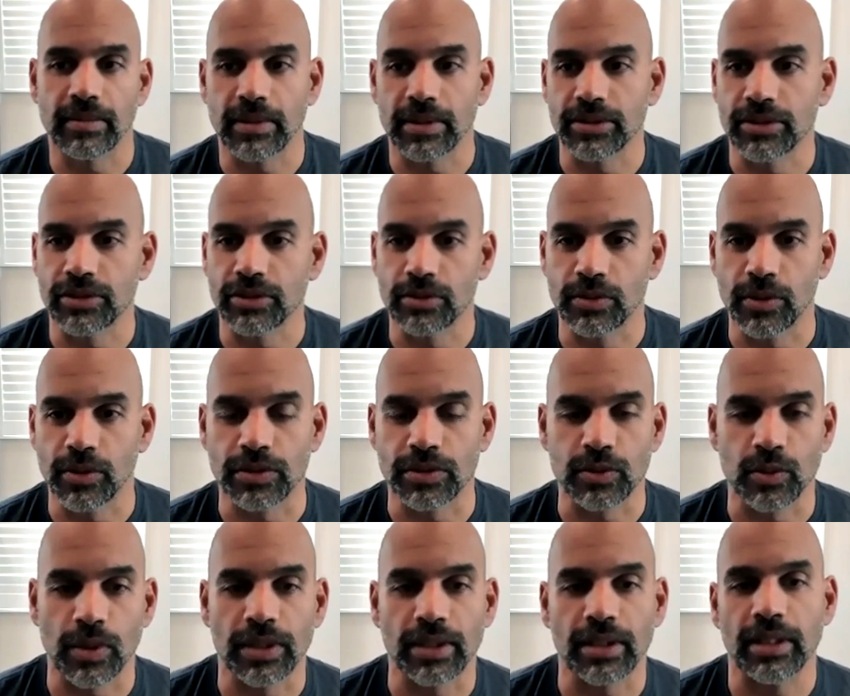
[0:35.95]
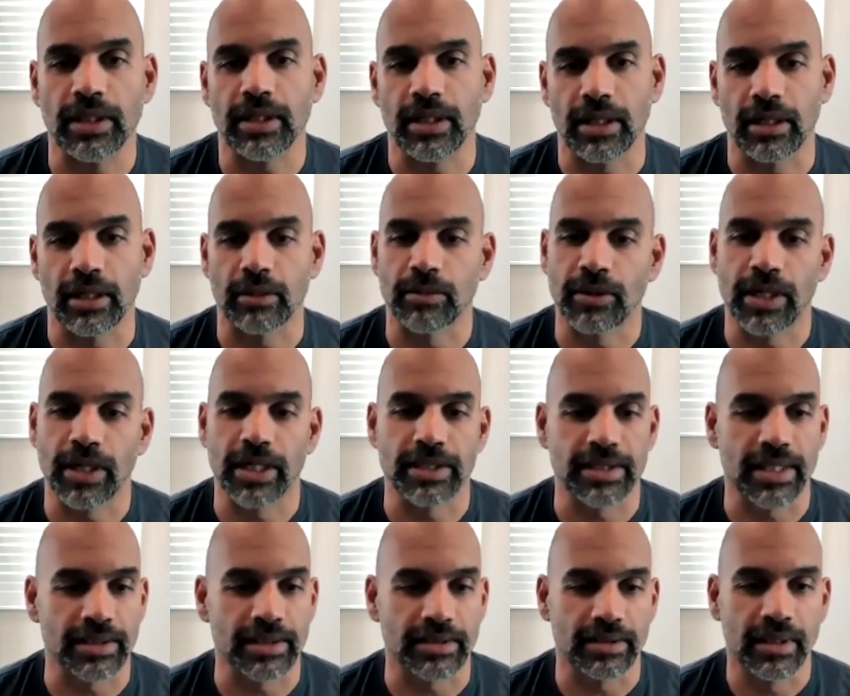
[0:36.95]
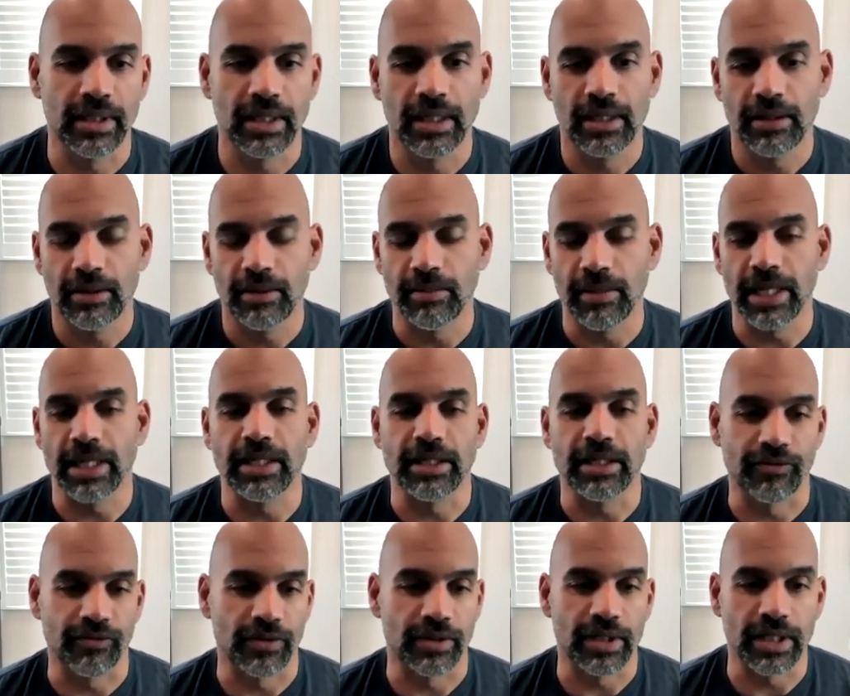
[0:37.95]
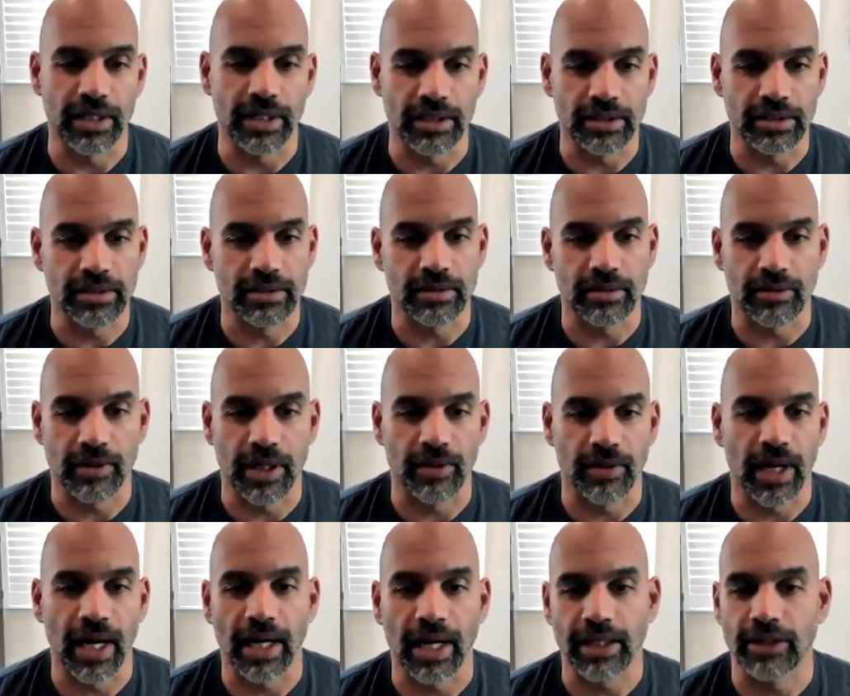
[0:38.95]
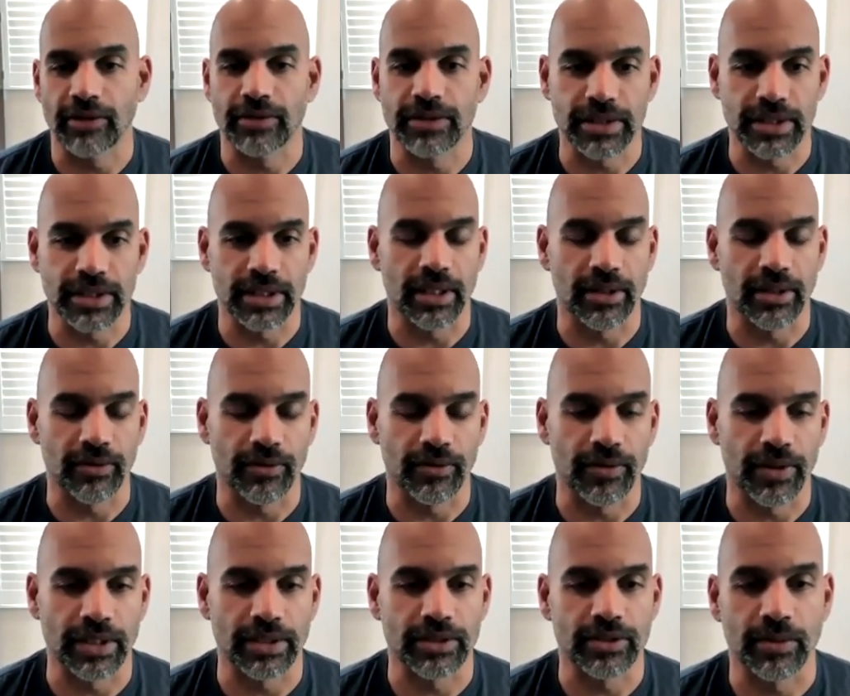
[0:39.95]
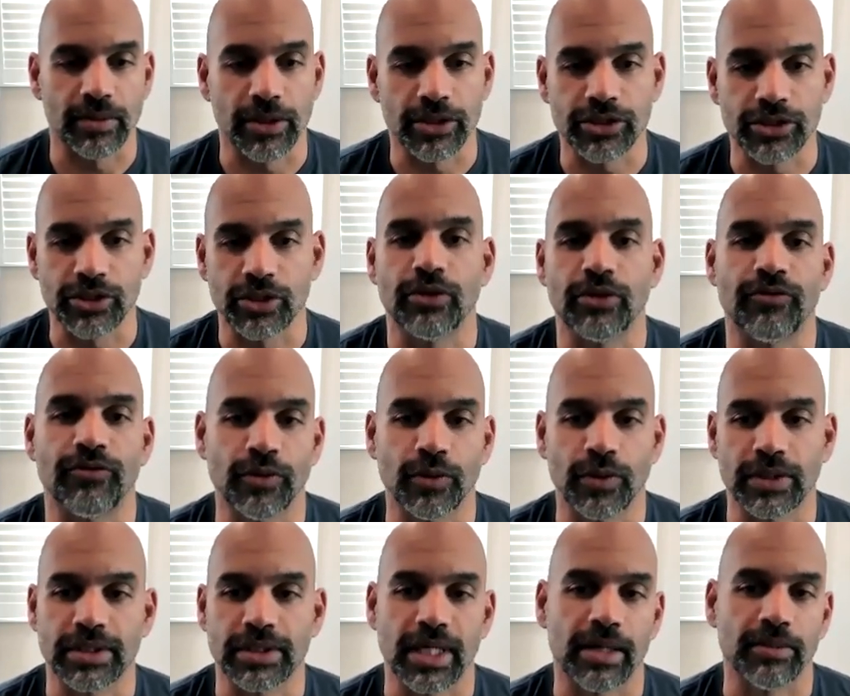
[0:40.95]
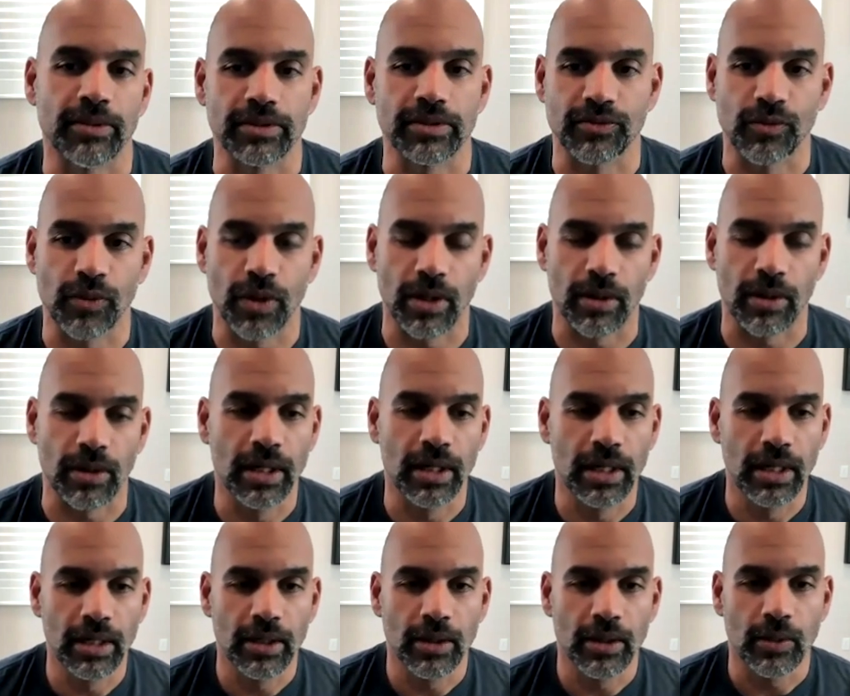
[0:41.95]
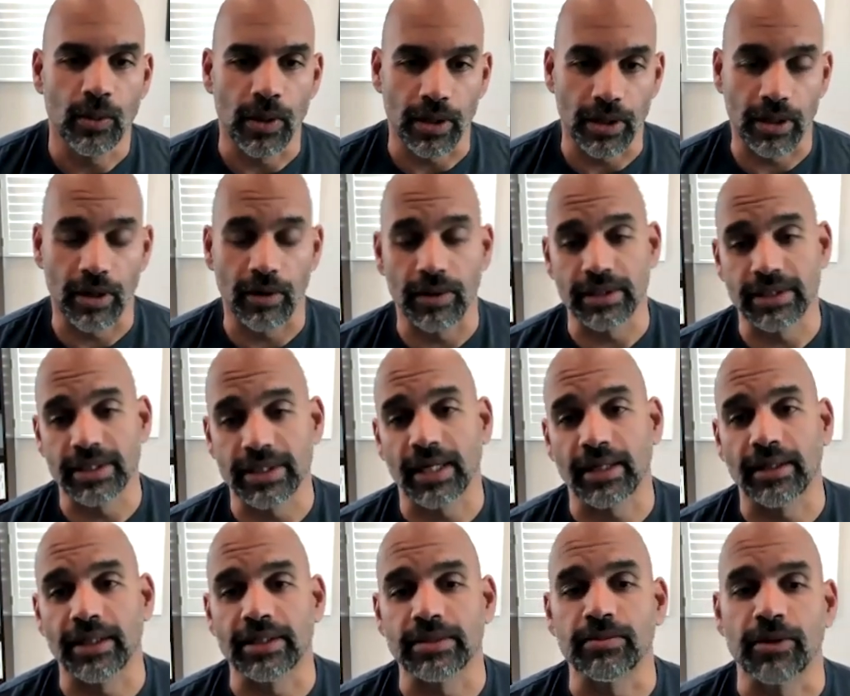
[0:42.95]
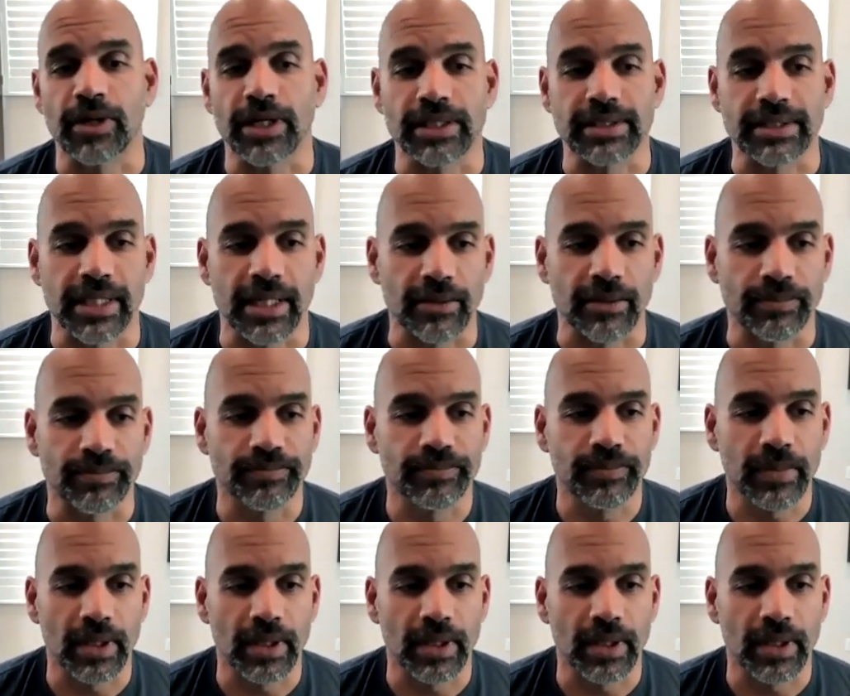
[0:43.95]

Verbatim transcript: Consumer is one thing, enterprise has many different needs around accuracy and other things. So I'm going to show you a few examples of where, where current techniques break down.